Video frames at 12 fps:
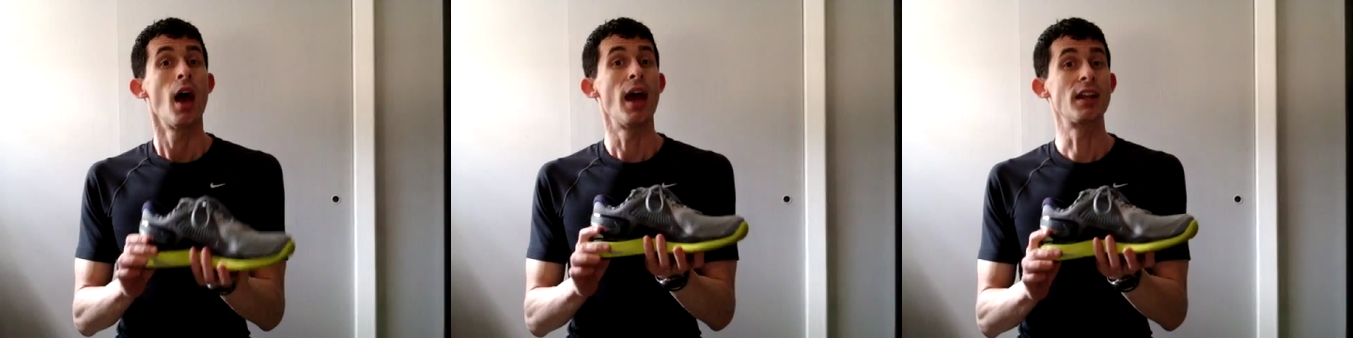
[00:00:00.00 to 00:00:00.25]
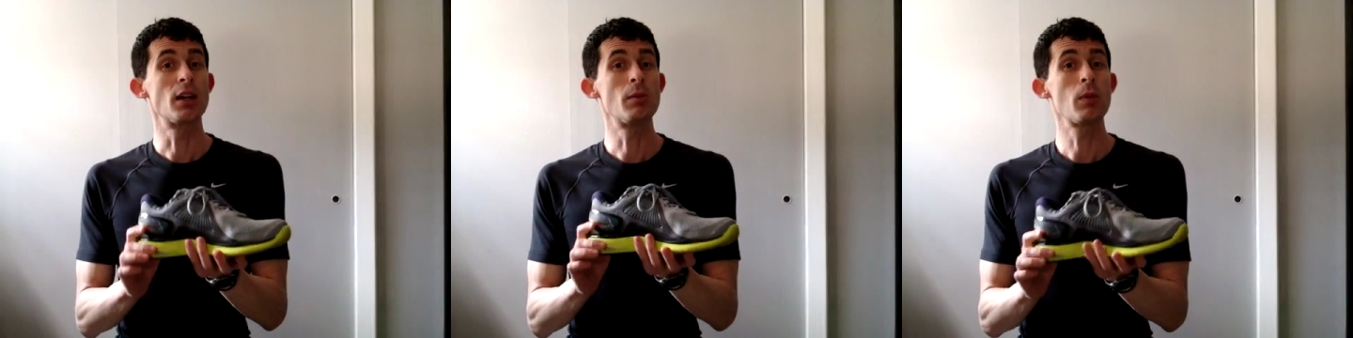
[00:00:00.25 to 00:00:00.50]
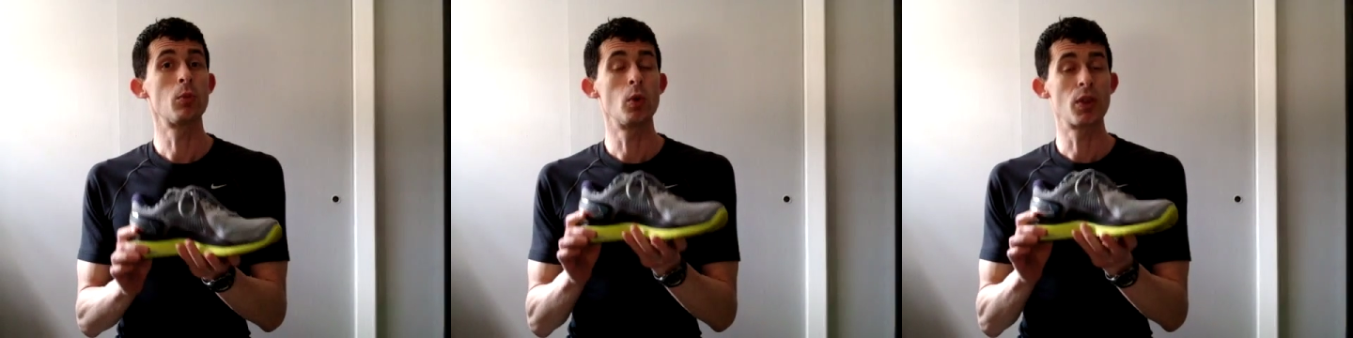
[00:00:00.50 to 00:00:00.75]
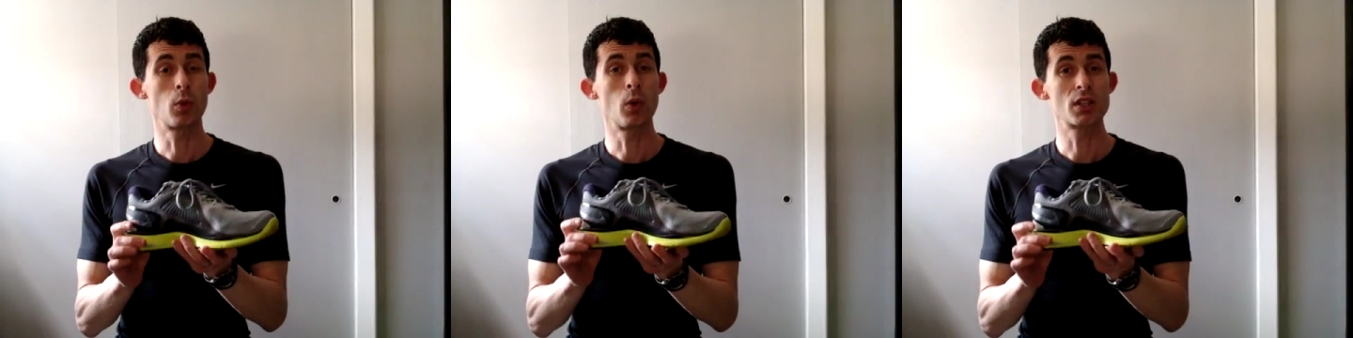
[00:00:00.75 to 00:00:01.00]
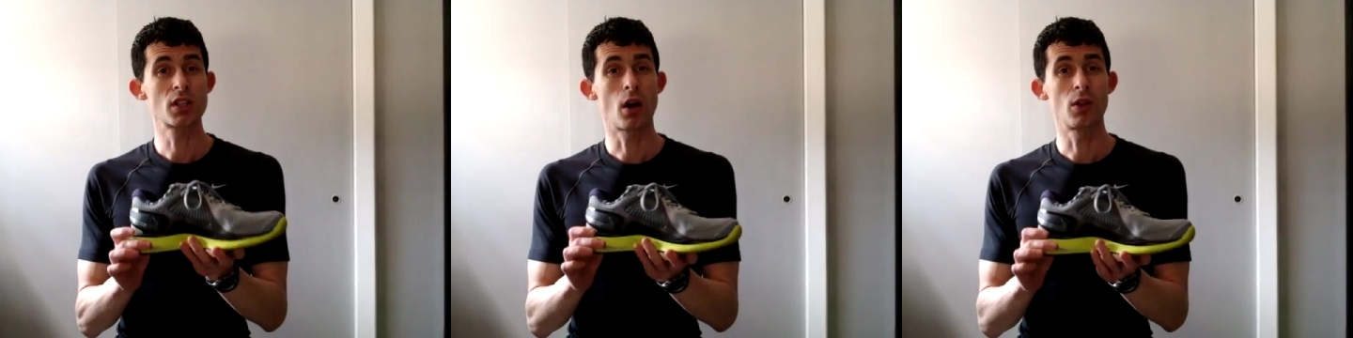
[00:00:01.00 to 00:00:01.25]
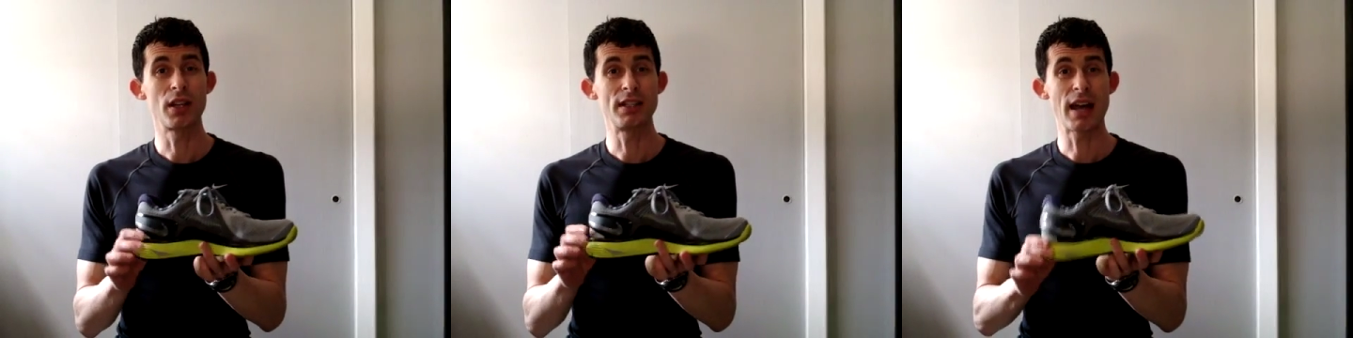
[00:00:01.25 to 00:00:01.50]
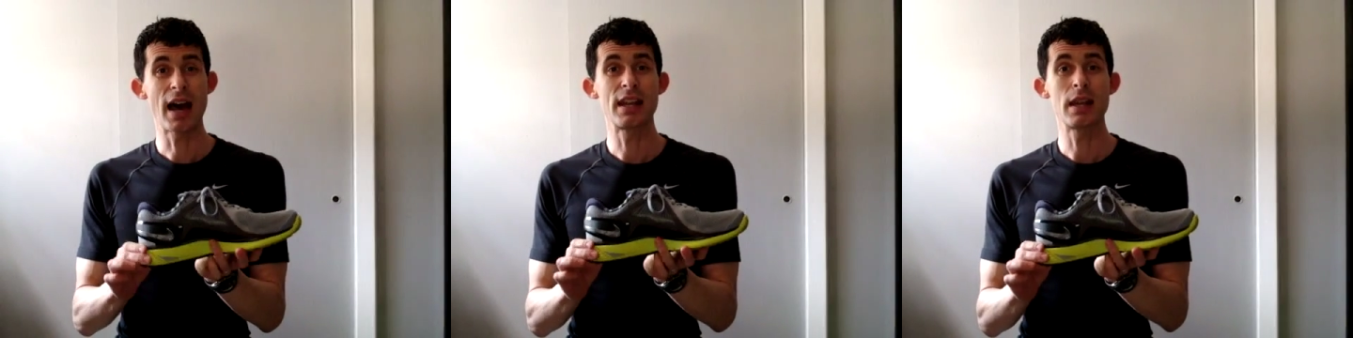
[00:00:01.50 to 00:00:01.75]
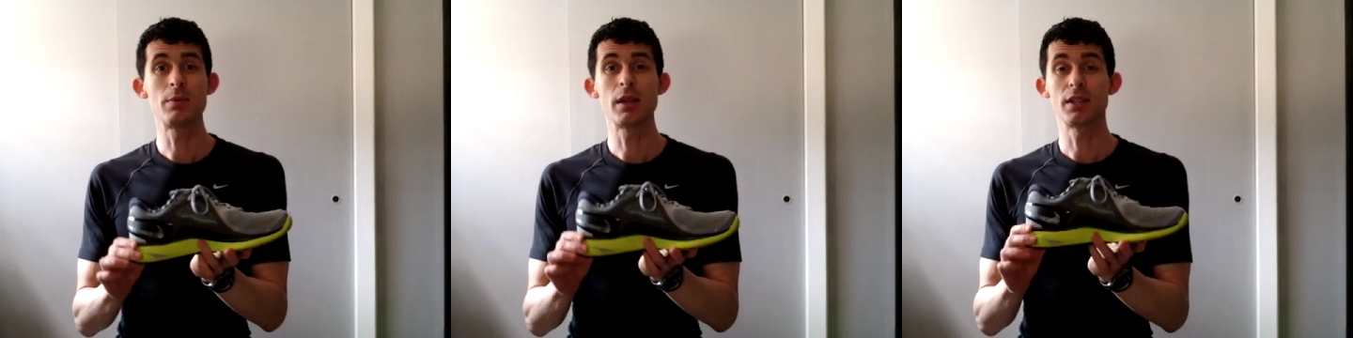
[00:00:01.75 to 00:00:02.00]
and come up with what's called a
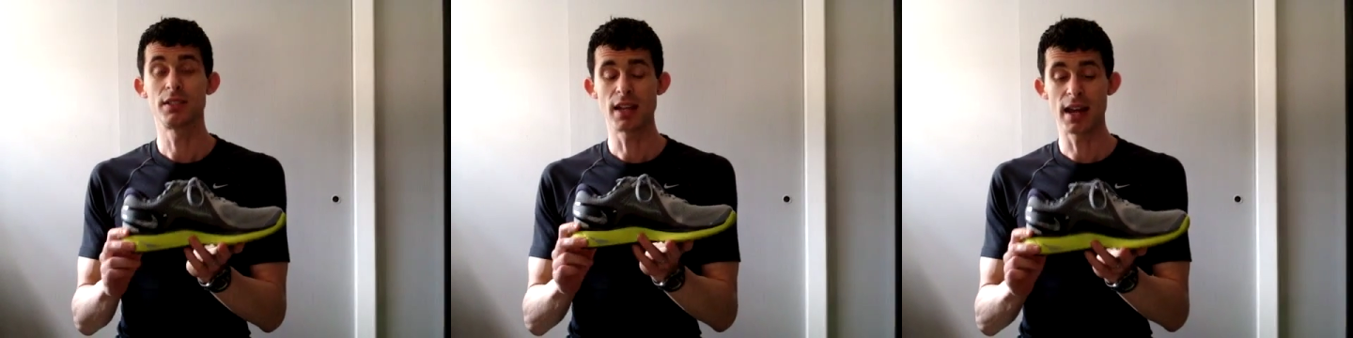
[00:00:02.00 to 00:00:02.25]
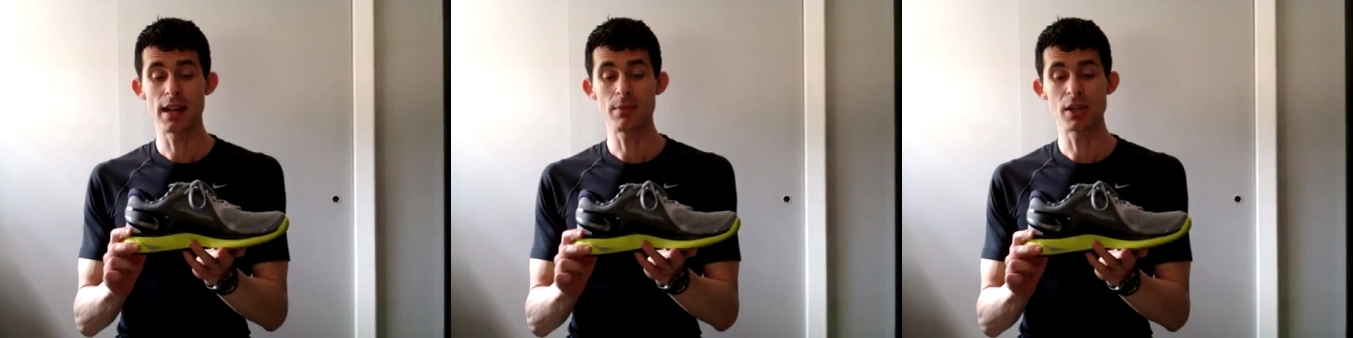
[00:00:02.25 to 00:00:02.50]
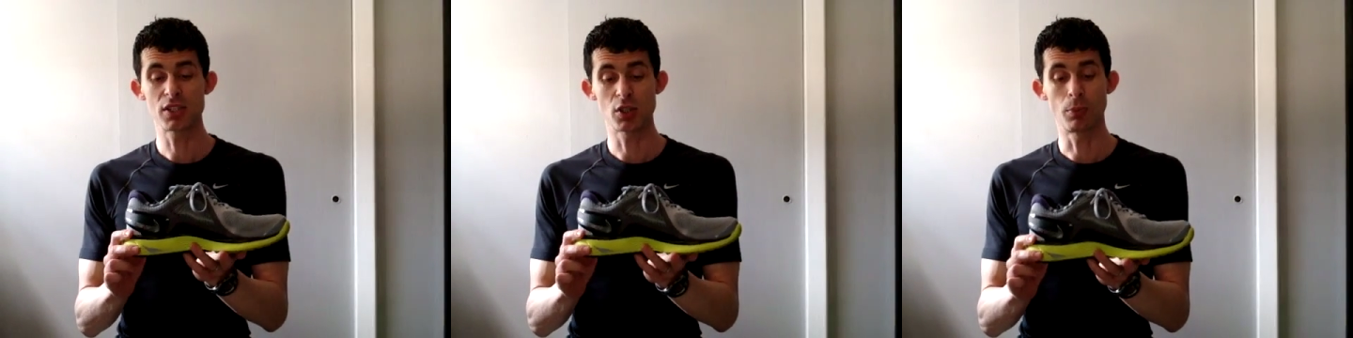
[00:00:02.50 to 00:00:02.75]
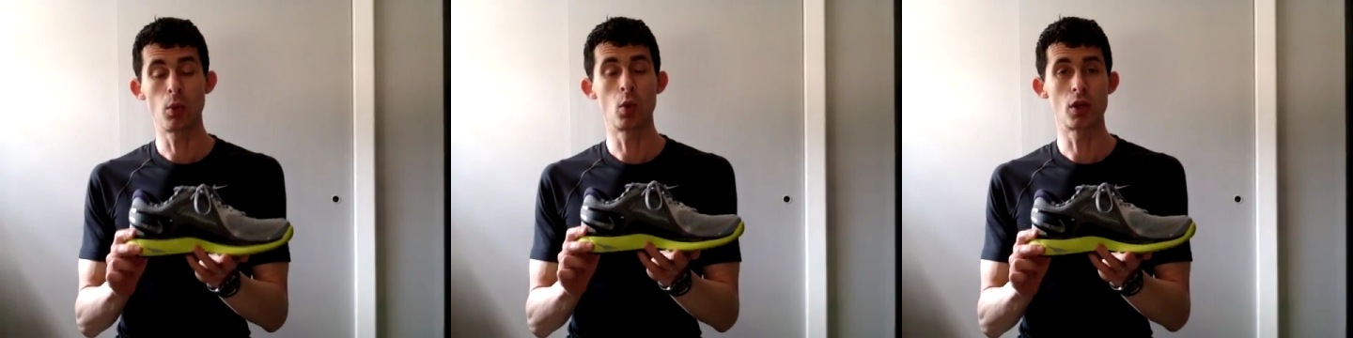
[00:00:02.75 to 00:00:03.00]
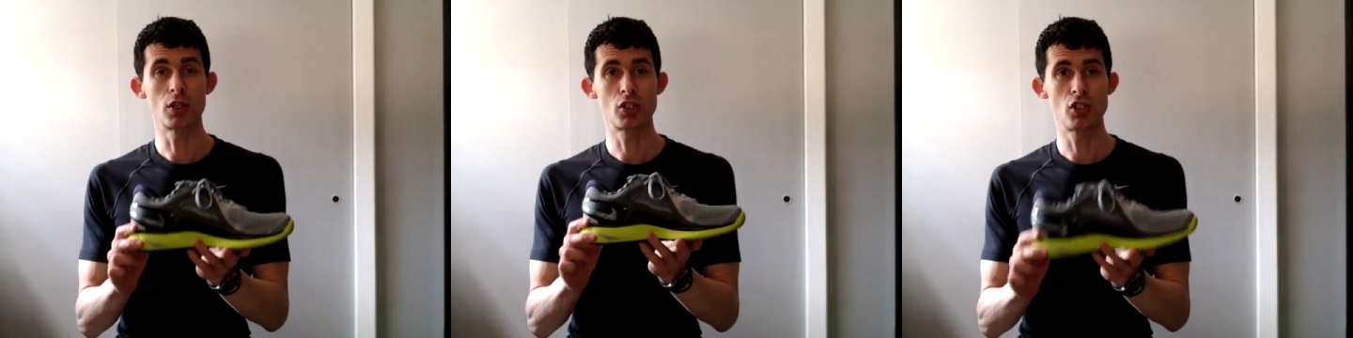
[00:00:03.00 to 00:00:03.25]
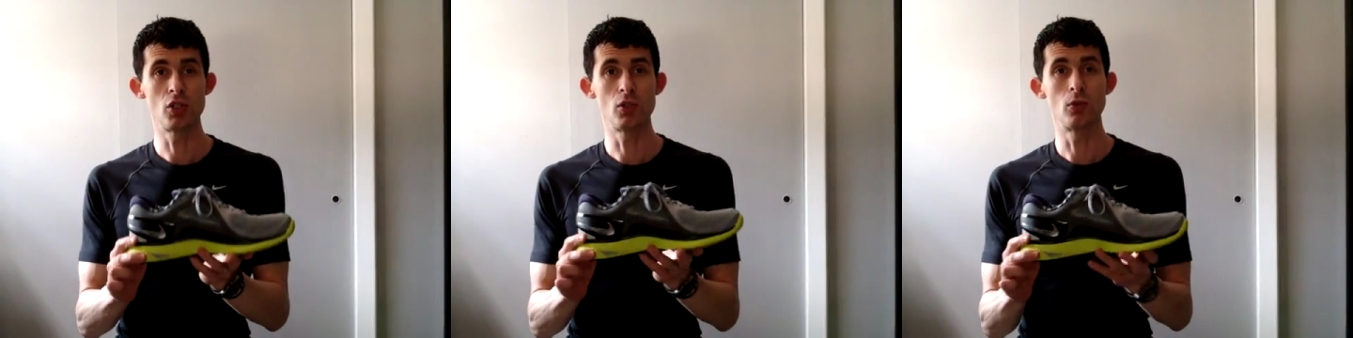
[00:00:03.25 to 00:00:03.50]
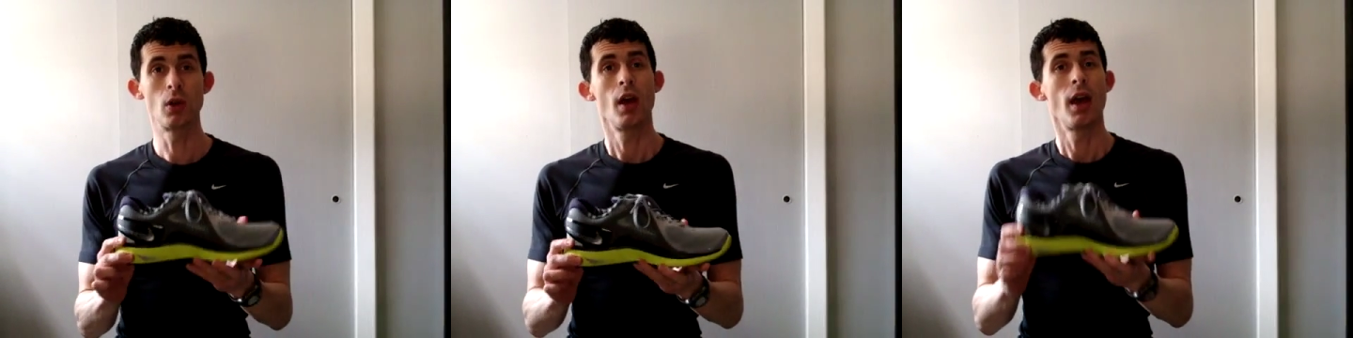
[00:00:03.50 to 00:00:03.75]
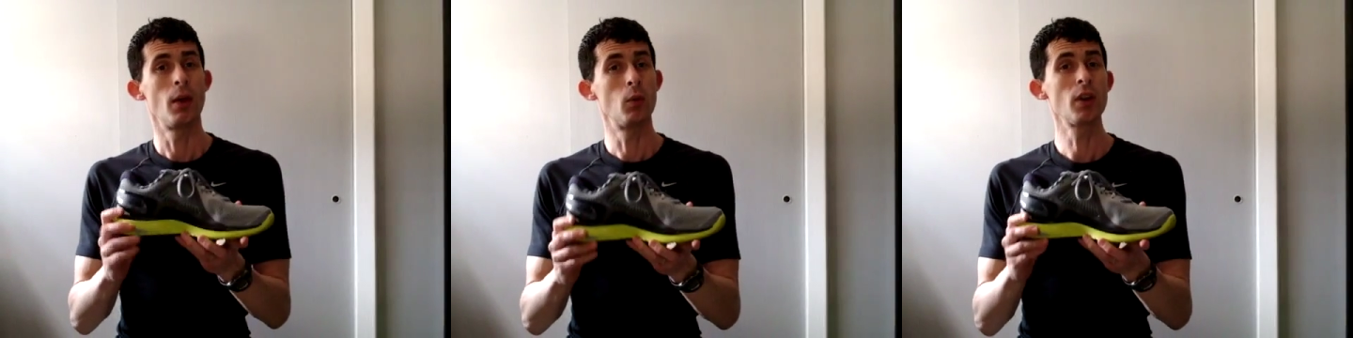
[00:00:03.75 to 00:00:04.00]
dynamic support shoe.
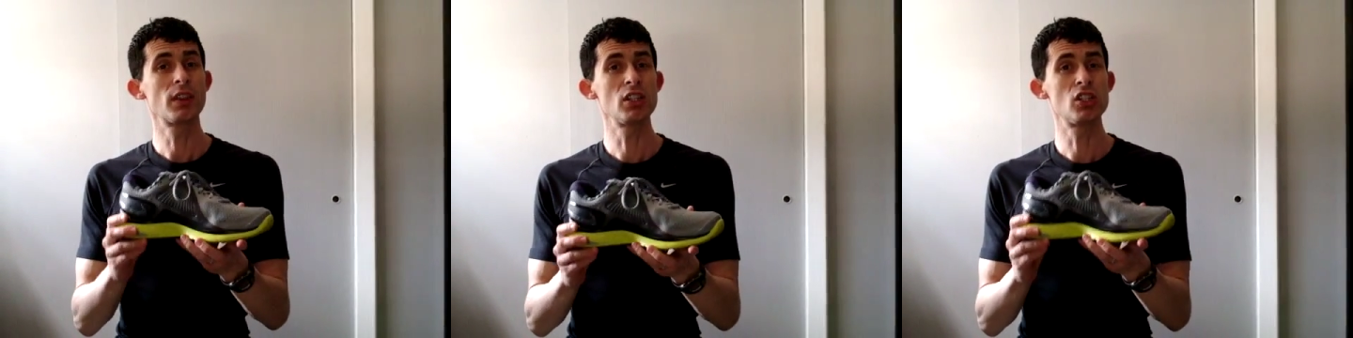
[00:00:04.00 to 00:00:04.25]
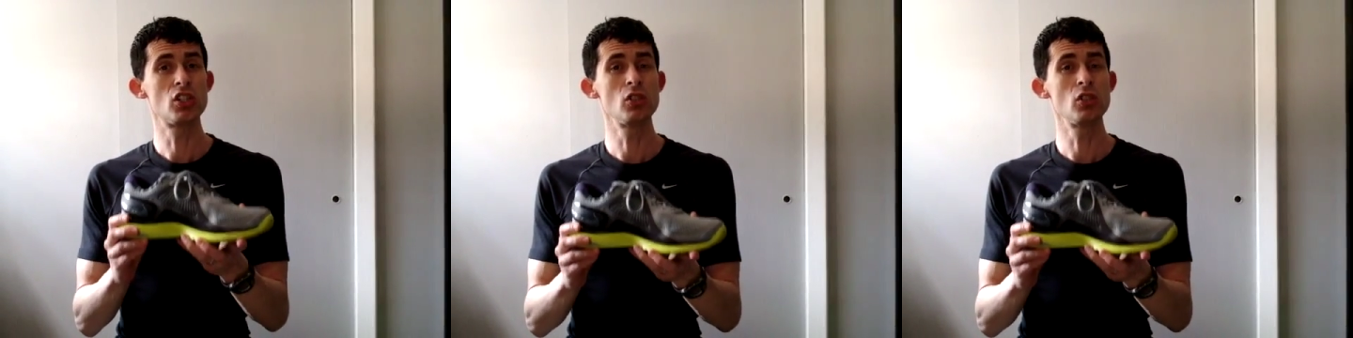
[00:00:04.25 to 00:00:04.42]
And what this